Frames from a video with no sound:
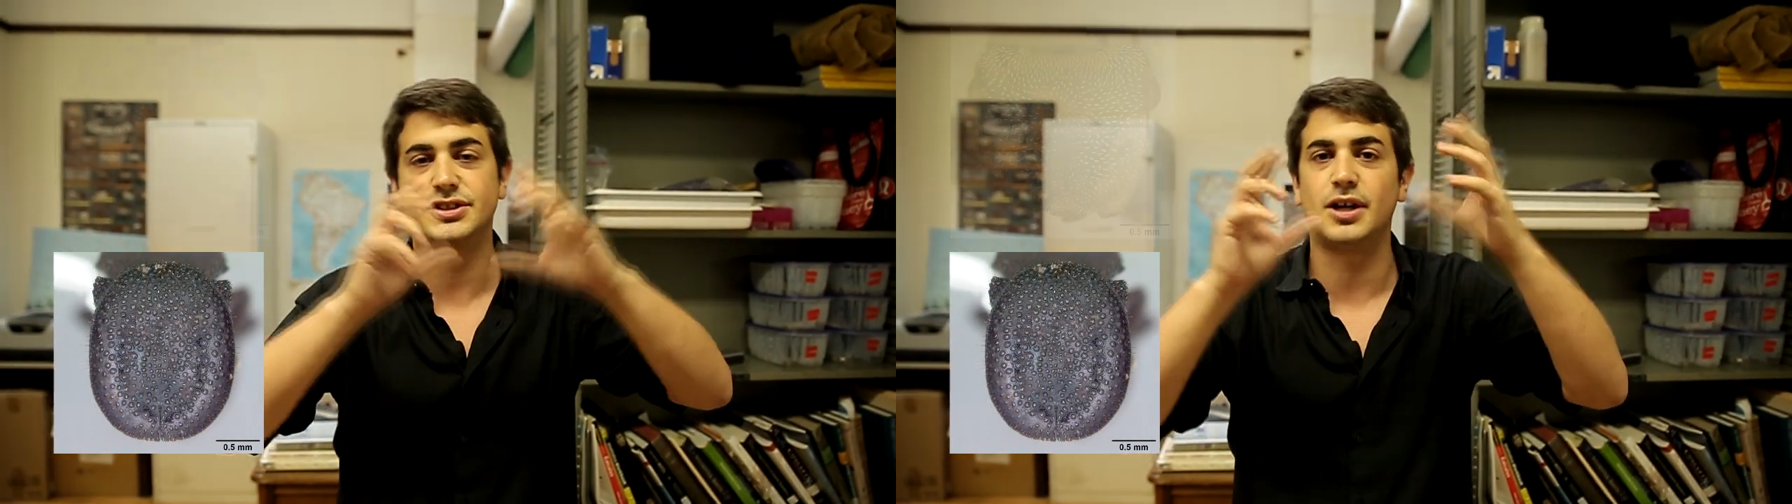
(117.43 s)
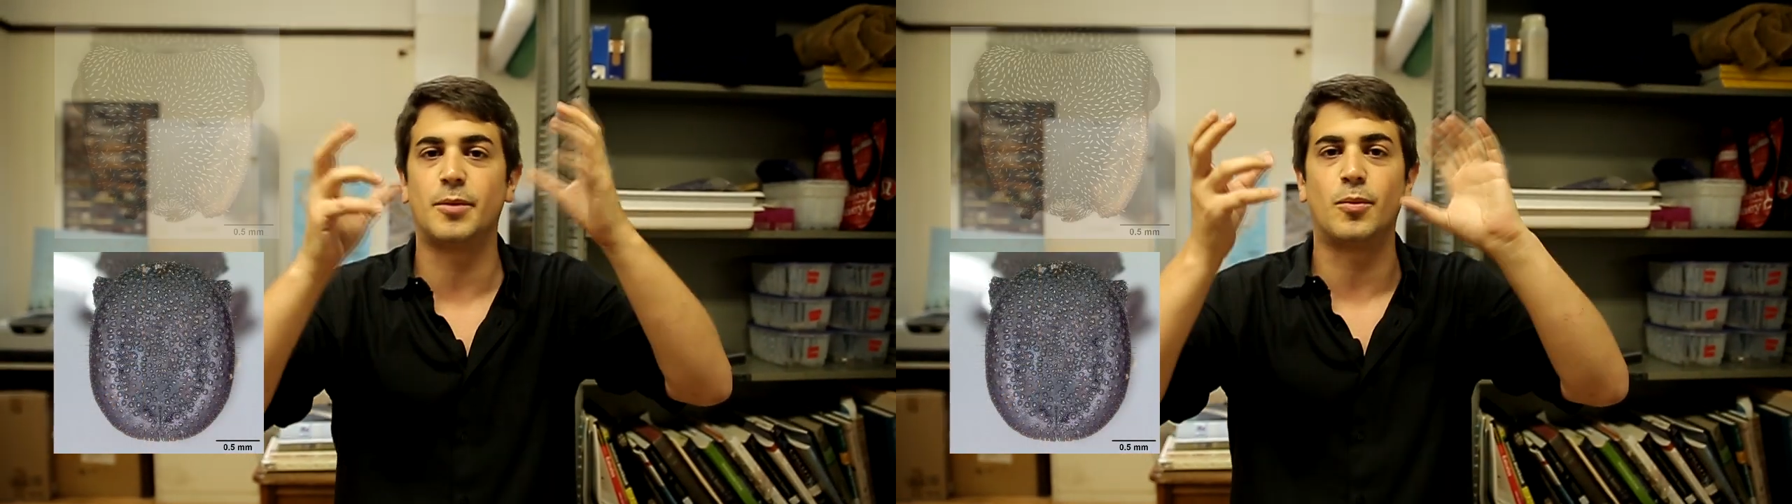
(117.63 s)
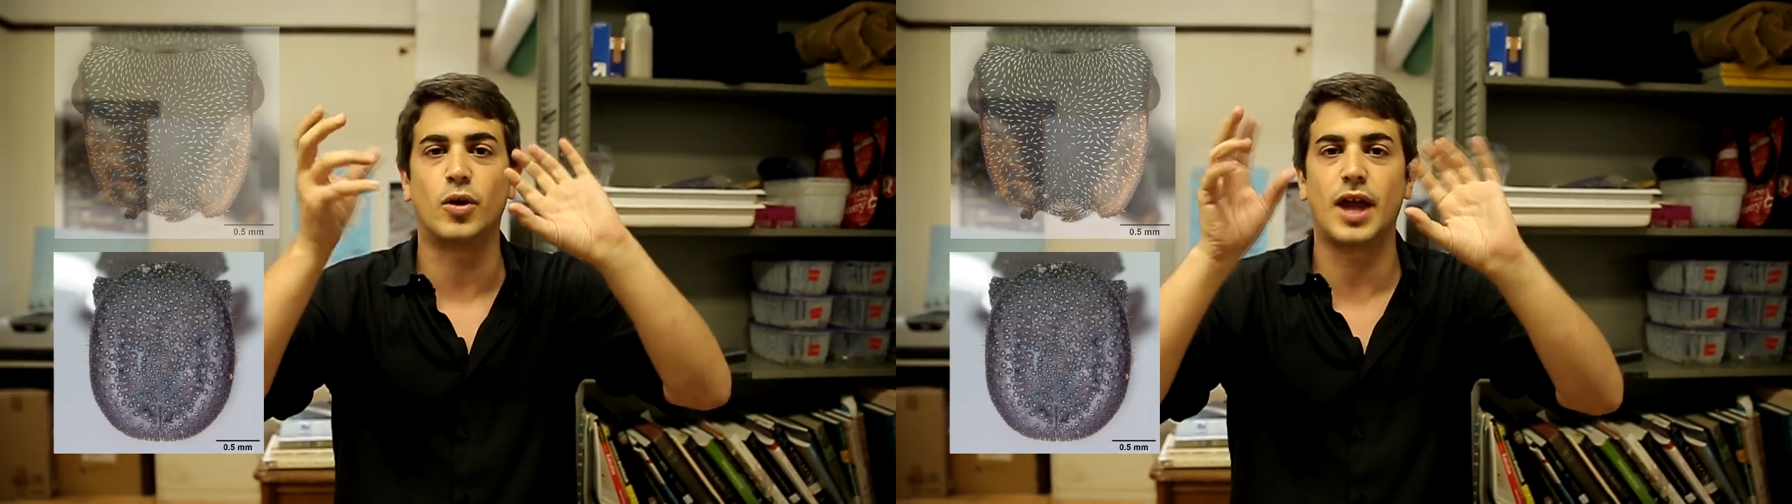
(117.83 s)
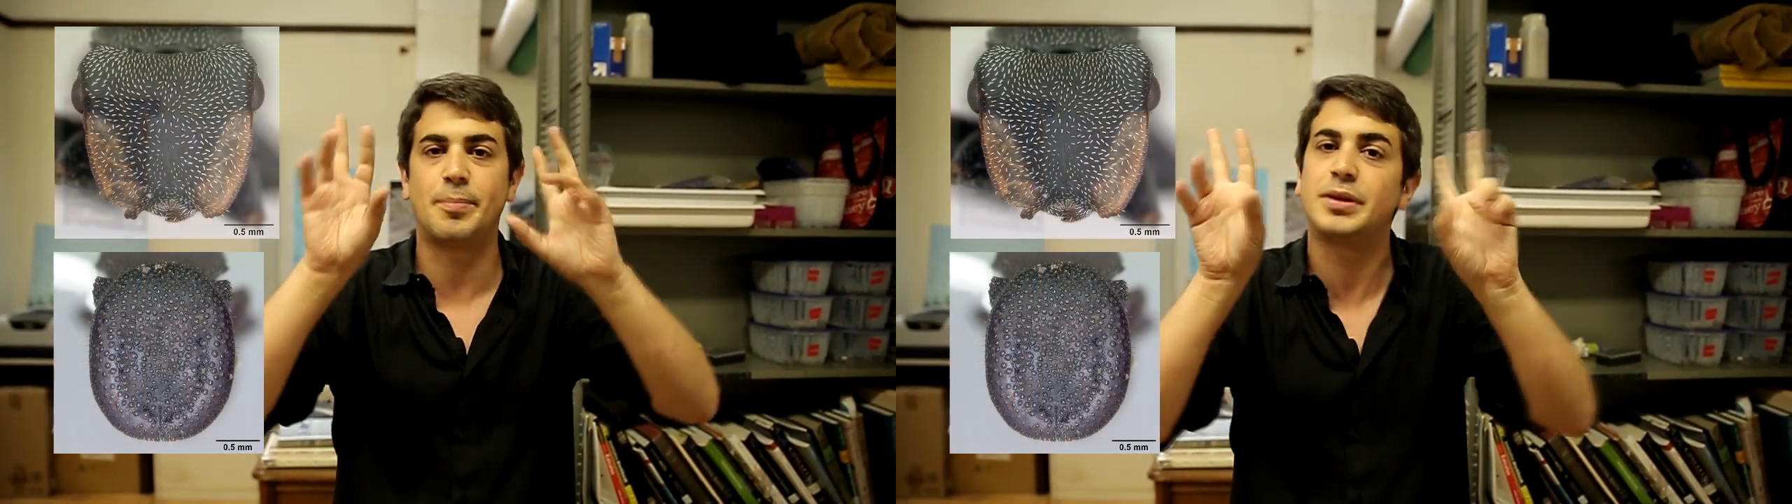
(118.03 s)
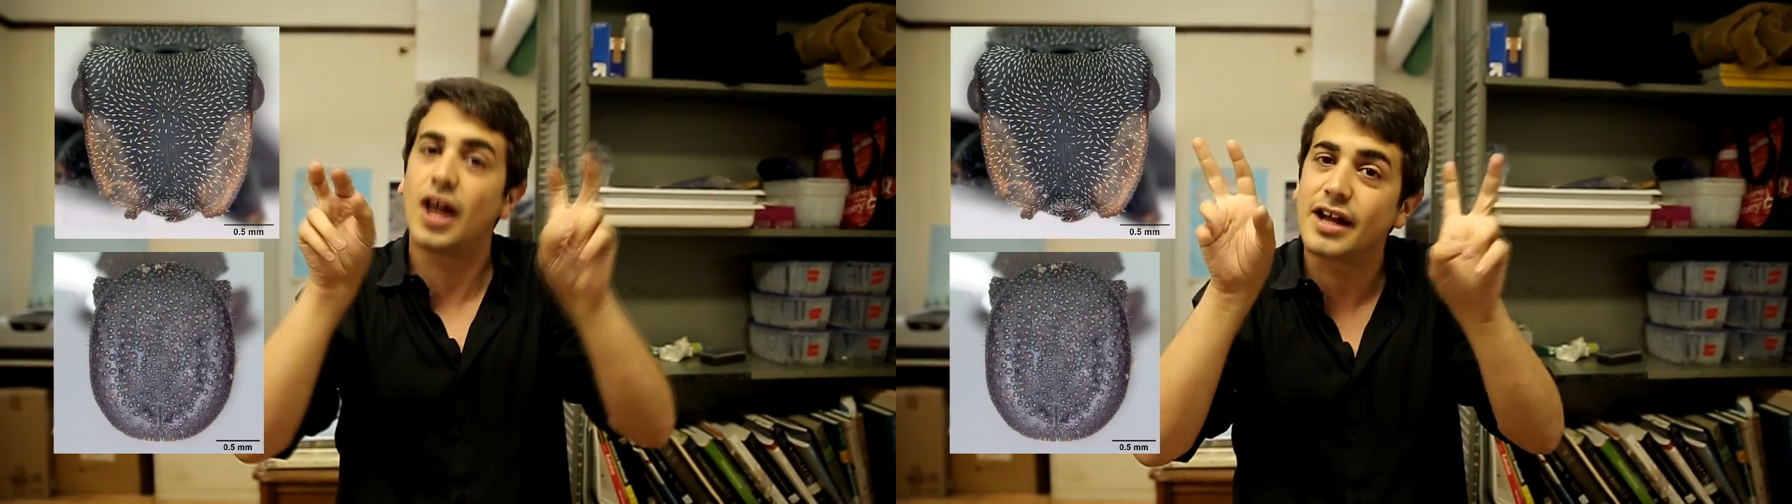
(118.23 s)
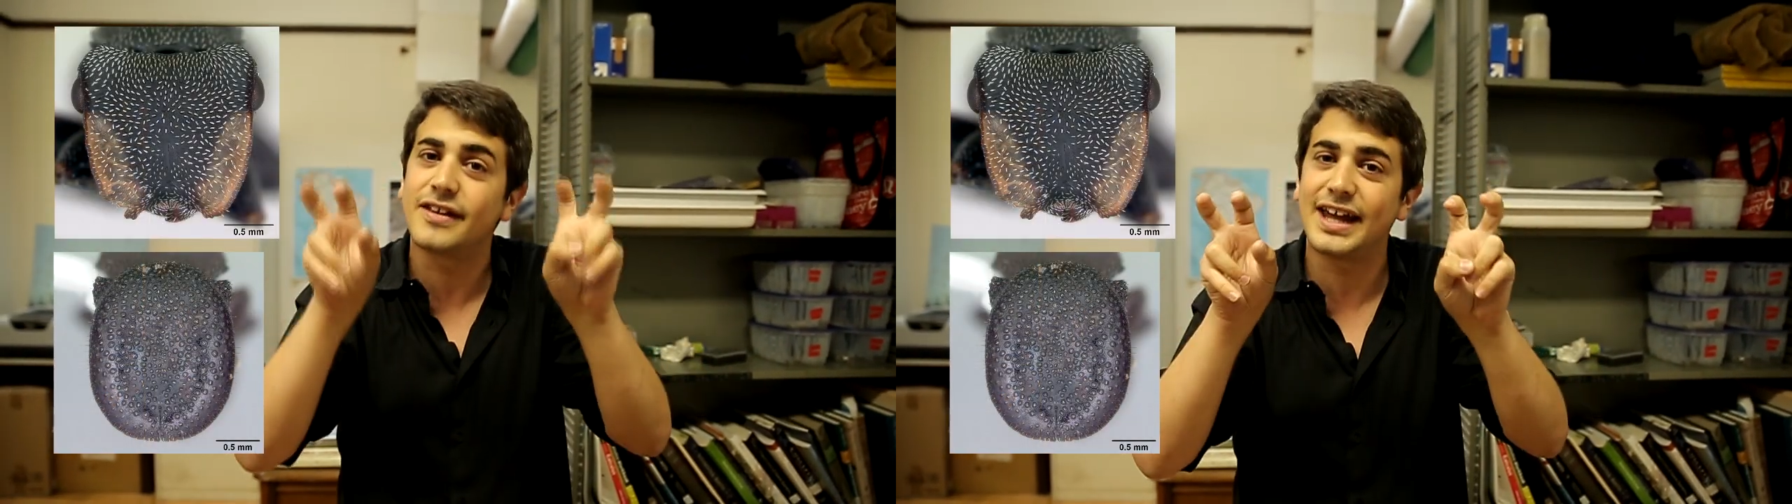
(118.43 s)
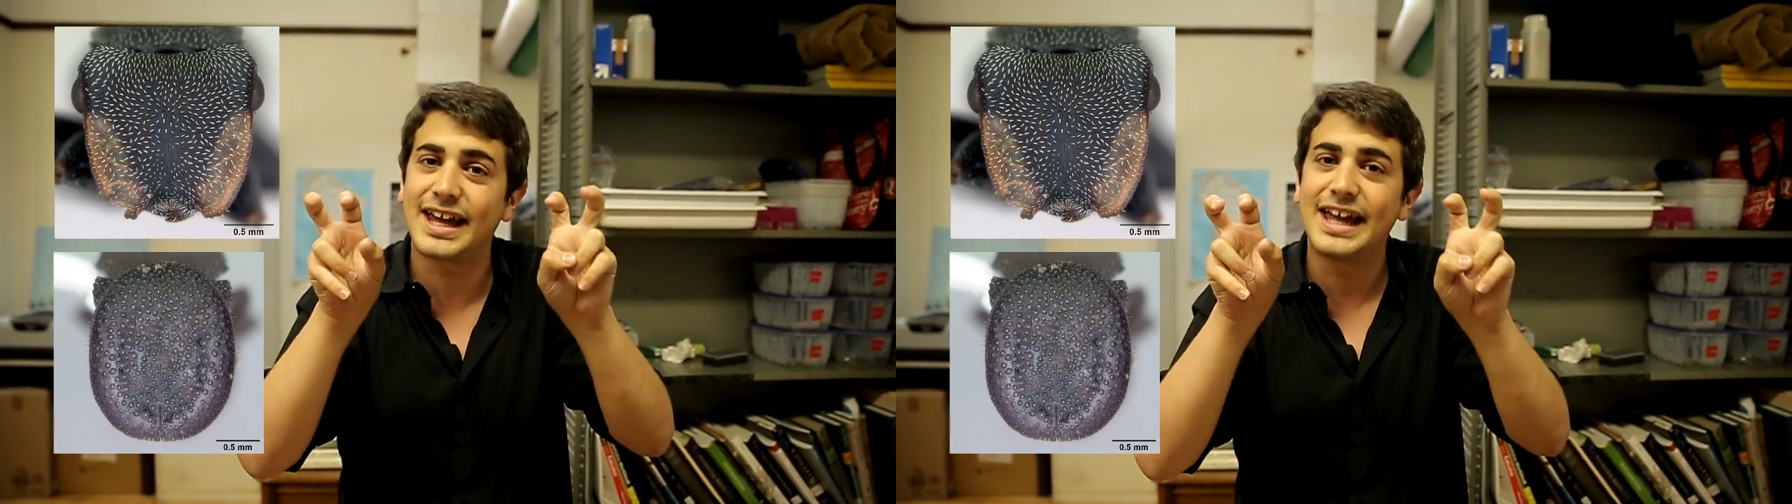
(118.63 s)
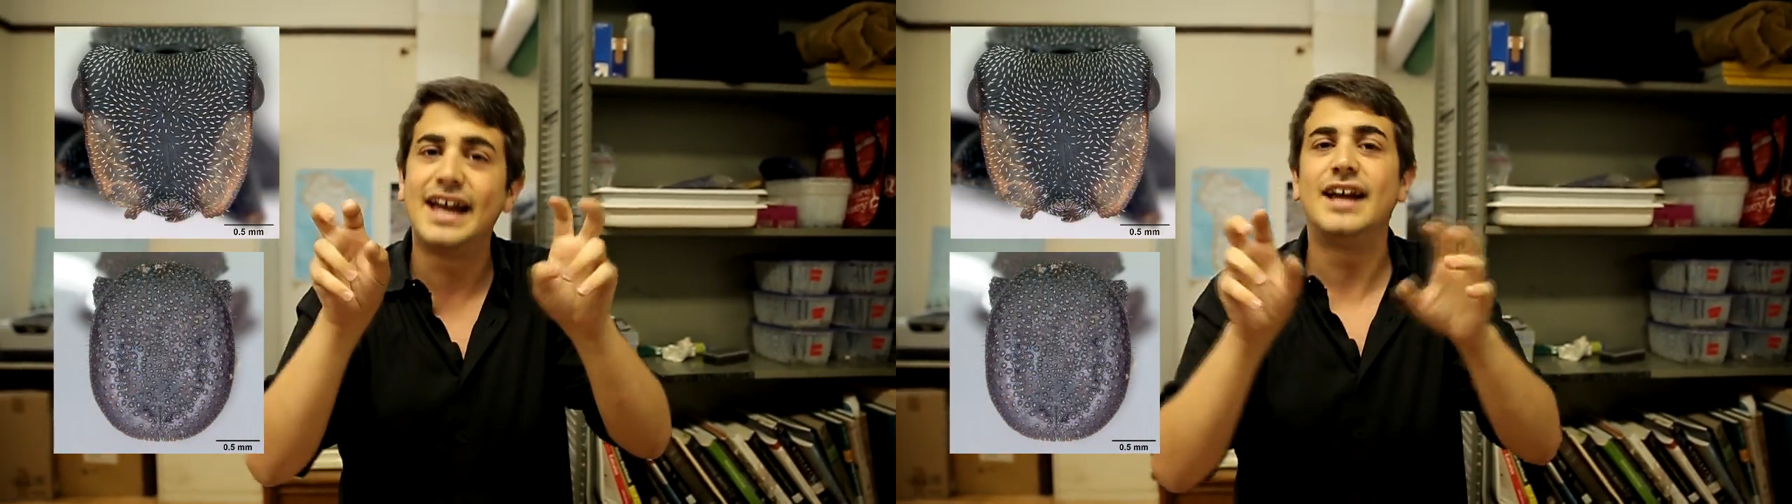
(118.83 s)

Some are more like plug-like.